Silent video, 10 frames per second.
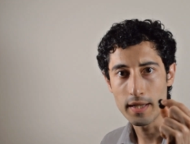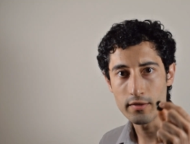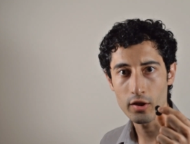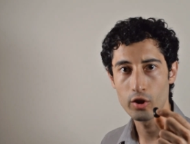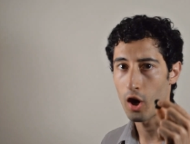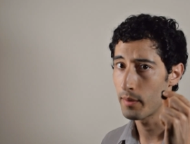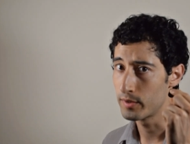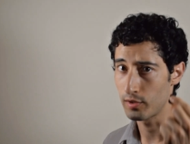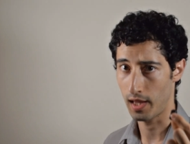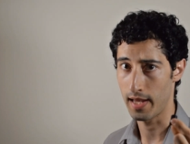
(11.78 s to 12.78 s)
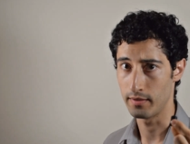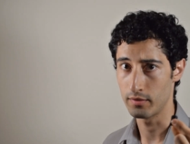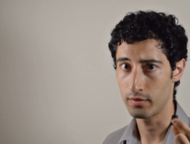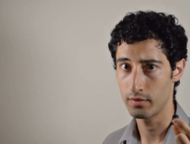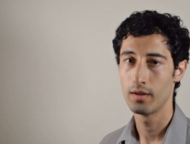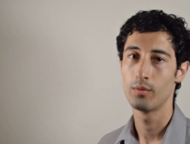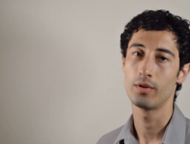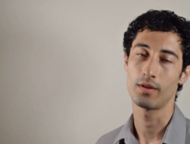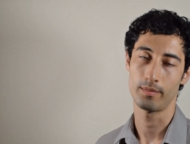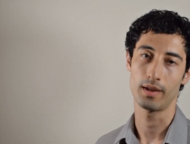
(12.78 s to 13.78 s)
piece of garbage lens
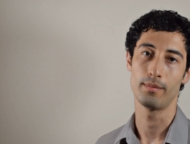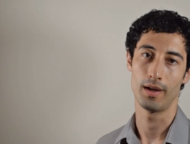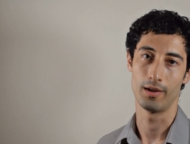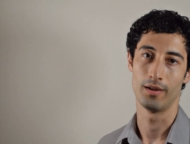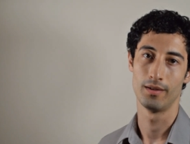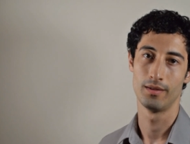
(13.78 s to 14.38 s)
with something better.